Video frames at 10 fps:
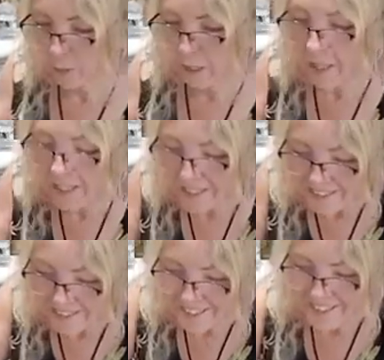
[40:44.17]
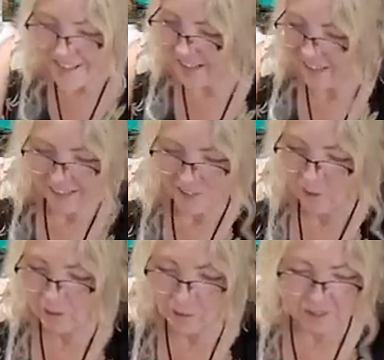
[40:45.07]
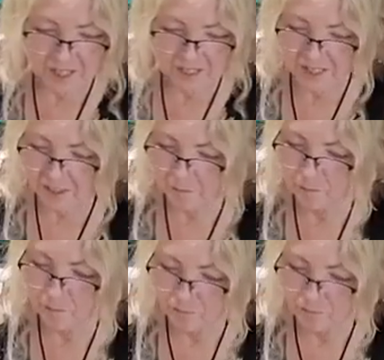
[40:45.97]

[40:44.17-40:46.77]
well, I don't want to put that down.